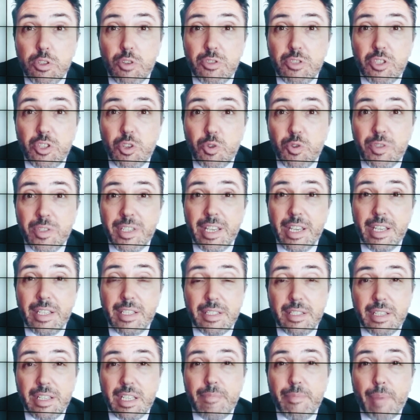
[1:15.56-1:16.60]
on to your seats
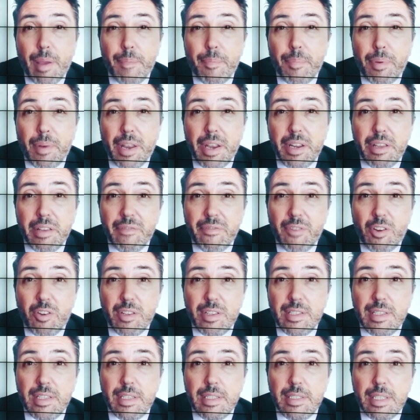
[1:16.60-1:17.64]
and expect plenty of
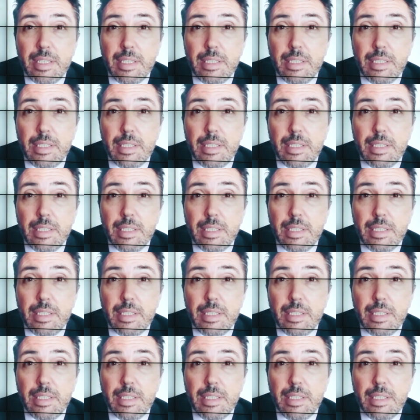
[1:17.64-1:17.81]
volatility.